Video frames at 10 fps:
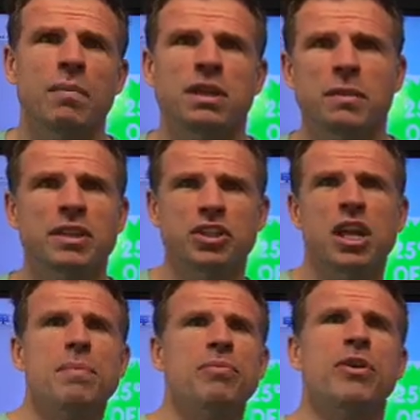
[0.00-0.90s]
There's a bit
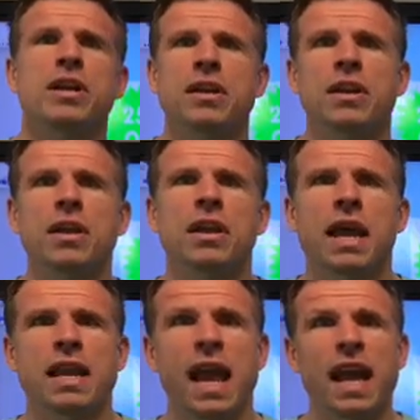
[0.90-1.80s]
cheaper in
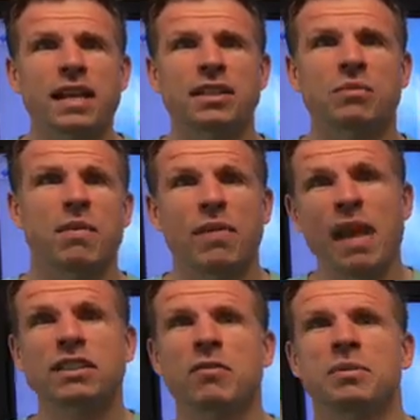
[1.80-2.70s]
Next with
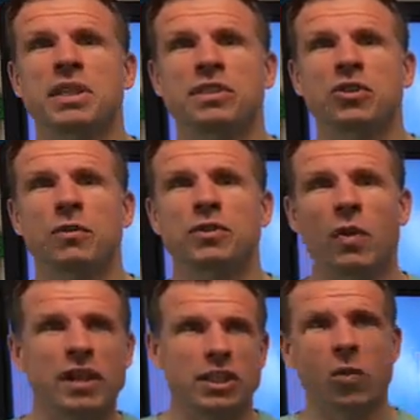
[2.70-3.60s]
less of a percentage off.
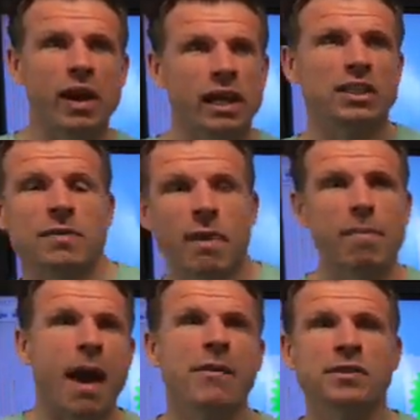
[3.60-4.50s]
So I had to quickly do my
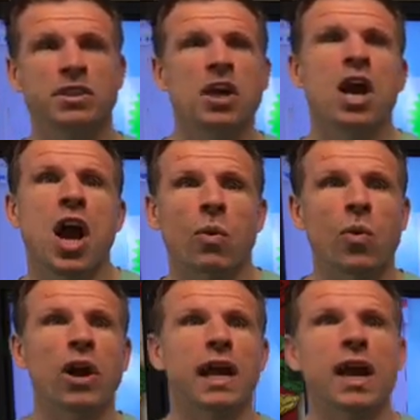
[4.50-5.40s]
maths and
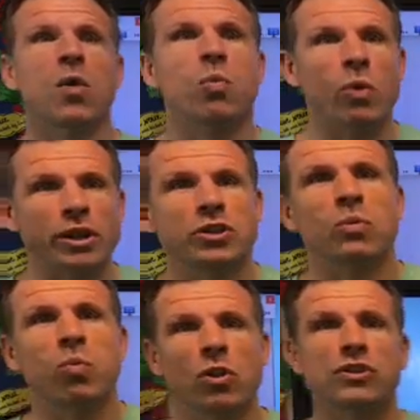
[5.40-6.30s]
work out which
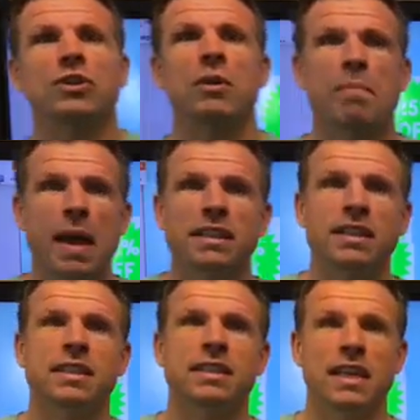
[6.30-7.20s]
was the
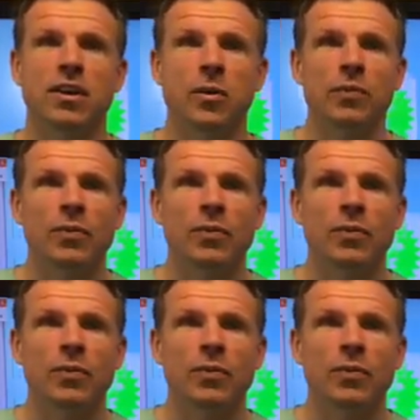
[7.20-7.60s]
best deal.